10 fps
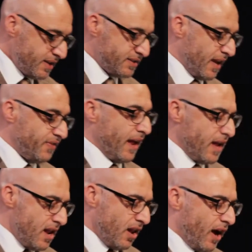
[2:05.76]
He said that
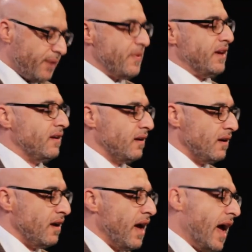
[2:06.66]
he liked me,
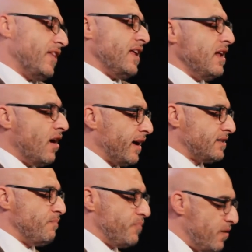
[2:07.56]
and then he liked
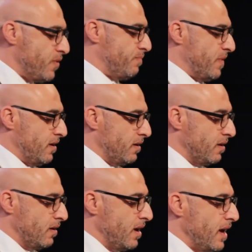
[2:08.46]
to be with me.
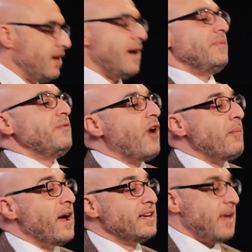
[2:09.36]
He let me
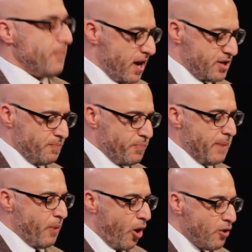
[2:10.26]
write my examination
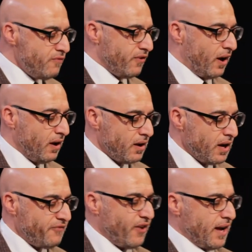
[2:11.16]
paper over
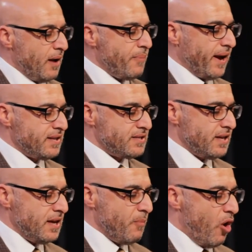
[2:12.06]
if I come back and
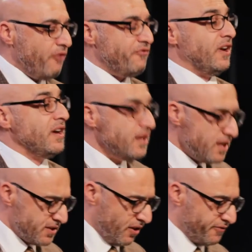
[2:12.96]
see him oftener in
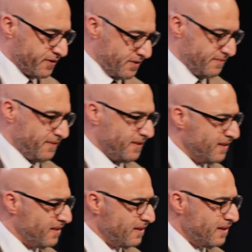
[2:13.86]
his office.
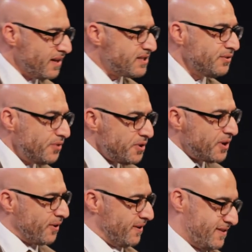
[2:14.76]
It's
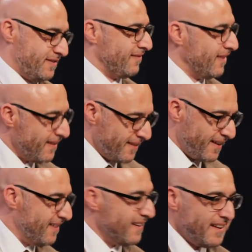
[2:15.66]
ludicrous.
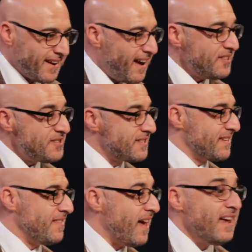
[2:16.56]
Can't you
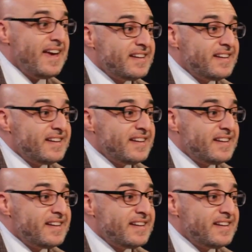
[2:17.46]
see that?